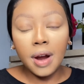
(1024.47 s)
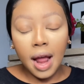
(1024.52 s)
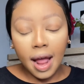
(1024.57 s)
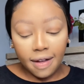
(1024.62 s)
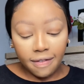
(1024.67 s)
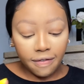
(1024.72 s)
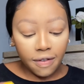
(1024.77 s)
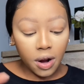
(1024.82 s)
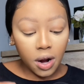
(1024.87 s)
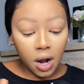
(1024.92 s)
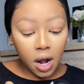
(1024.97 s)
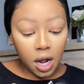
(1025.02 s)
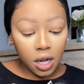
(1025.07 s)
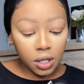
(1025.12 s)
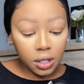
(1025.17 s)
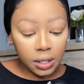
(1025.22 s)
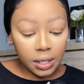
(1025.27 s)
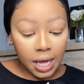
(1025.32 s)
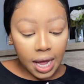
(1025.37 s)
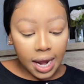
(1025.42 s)
I
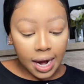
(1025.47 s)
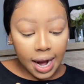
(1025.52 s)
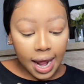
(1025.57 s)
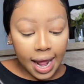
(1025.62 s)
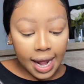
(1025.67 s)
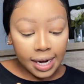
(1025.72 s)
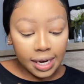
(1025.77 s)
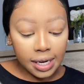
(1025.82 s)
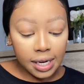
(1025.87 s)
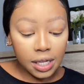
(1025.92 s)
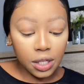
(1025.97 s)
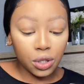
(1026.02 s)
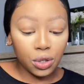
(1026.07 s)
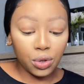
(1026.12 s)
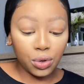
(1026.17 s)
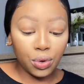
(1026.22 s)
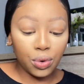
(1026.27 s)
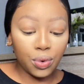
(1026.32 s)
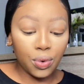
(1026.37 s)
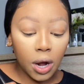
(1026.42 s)
forgot that I need
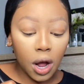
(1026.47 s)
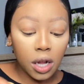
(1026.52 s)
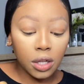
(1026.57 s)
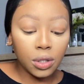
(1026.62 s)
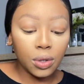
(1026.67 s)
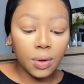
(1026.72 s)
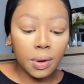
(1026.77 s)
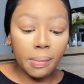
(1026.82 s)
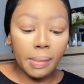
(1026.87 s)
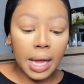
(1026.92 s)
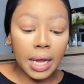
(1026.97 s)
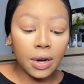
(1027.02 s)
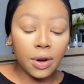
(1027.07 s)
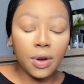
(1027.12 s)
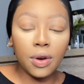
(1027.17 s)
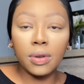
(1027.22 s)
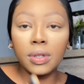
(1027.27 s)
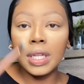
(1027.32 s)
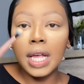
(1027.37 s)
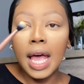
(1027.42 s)
to contour my
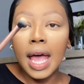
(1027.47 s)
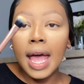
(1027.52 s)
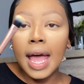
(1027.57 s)
nose,